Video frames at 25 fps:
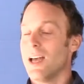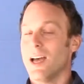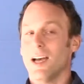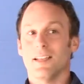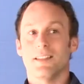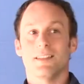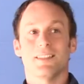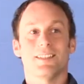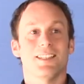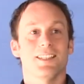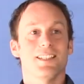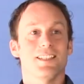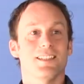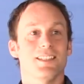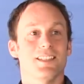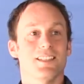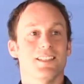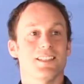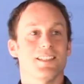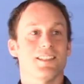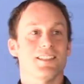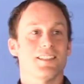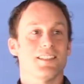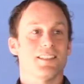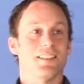until
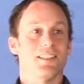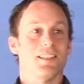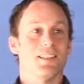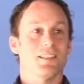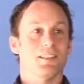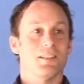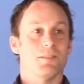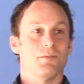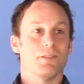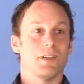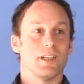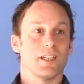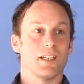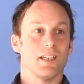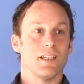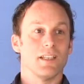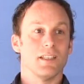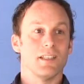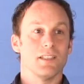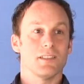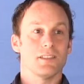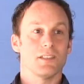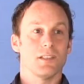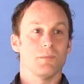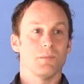this instinctive
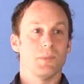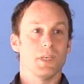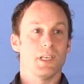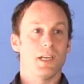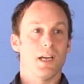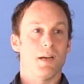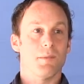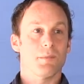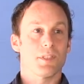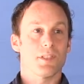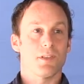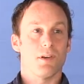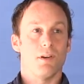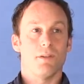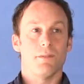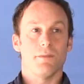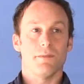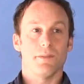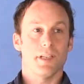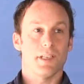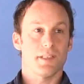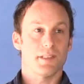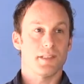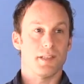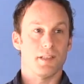recognition becomes
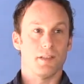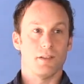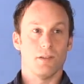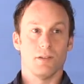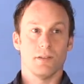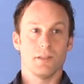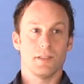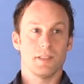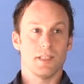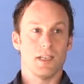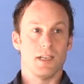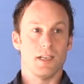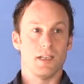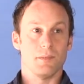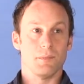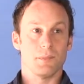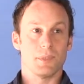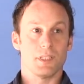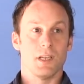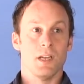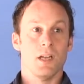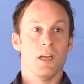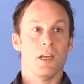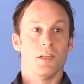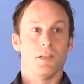obvious at all
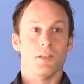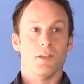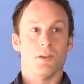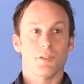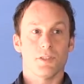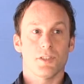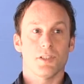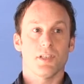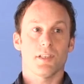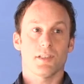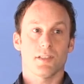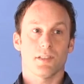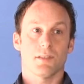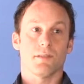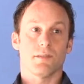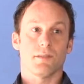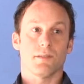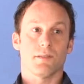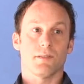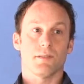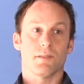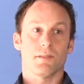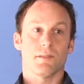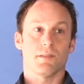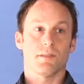times, not just on
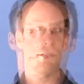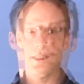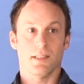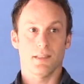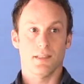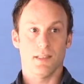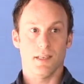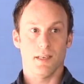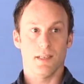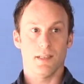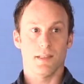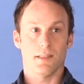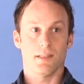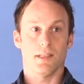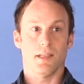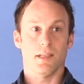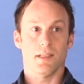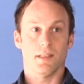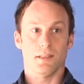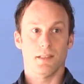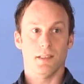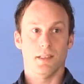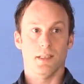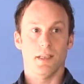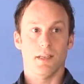Saturdays
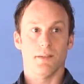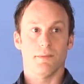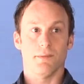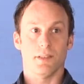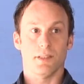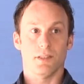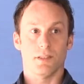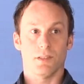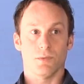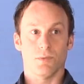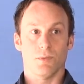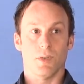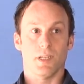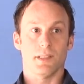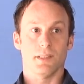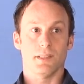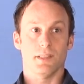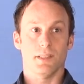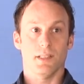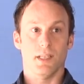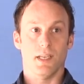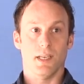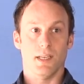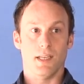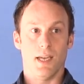at
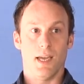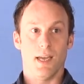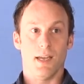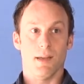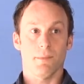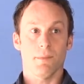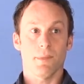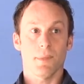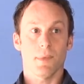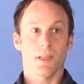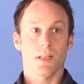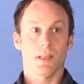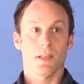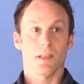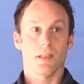11:20 a.m.